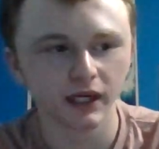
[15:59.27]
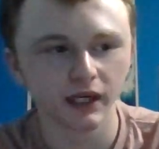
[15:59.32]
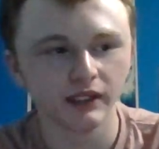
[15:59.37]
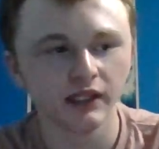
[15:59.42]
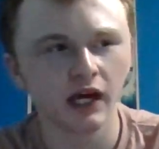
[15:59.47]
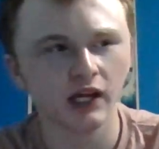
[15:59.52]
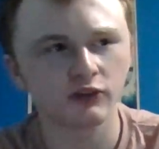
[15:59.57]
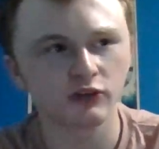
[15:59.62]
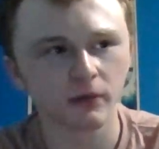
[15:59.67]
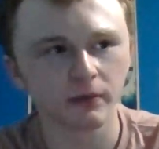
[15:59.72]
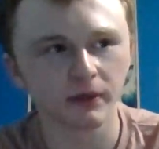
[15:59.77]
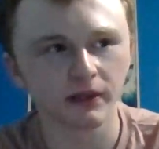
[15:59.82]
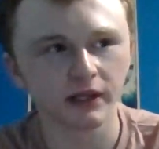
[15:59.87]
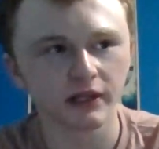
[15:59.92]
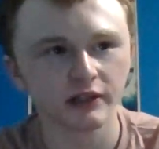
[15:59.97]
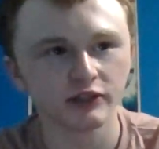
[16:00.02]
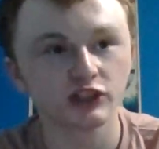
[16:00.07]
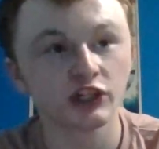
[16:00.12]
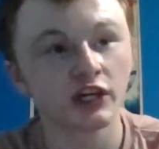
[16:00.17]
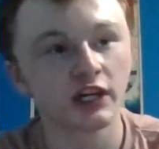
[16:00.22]
not Triple
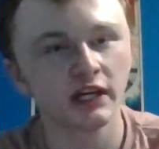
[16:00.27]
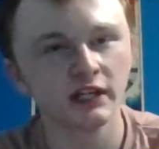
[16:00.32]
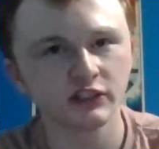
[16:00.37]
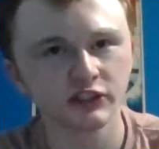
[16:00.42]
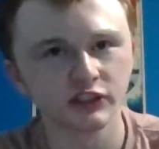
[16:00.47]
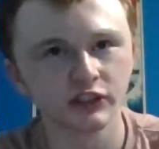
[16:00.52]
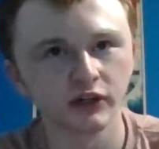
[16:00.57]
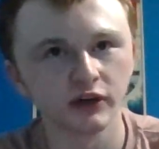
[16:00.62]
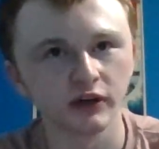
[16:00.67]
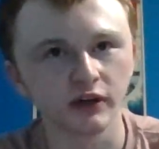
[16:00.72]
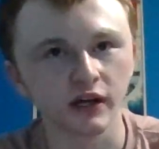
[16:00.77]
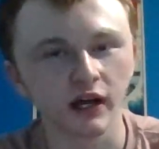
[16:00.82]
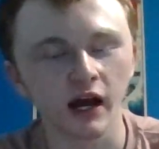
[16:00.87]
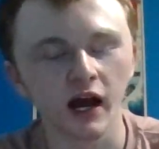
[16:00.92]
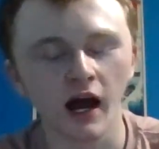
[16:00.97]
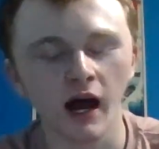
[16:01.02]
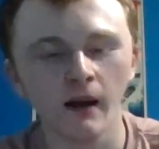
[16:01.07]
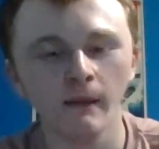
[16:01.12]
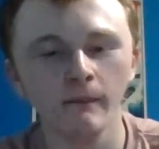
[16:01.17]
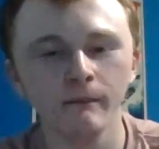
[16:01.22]
H. He's good.
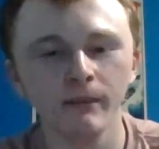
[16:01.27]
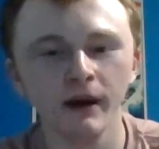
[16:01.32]
I'm